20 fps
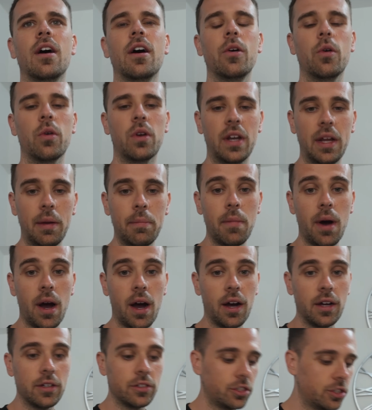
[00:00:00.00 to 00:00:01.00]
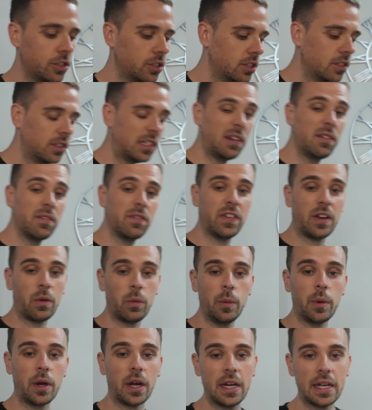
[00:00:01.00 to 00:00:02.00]
I ordered it in March. Didn't think
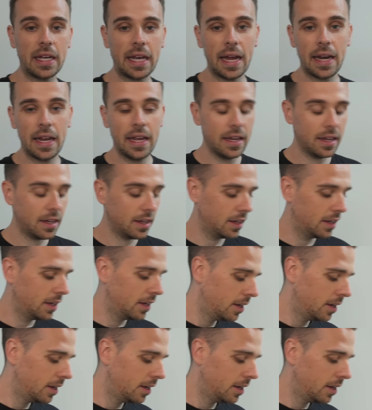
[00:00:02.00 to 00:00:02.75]
we were going to get it.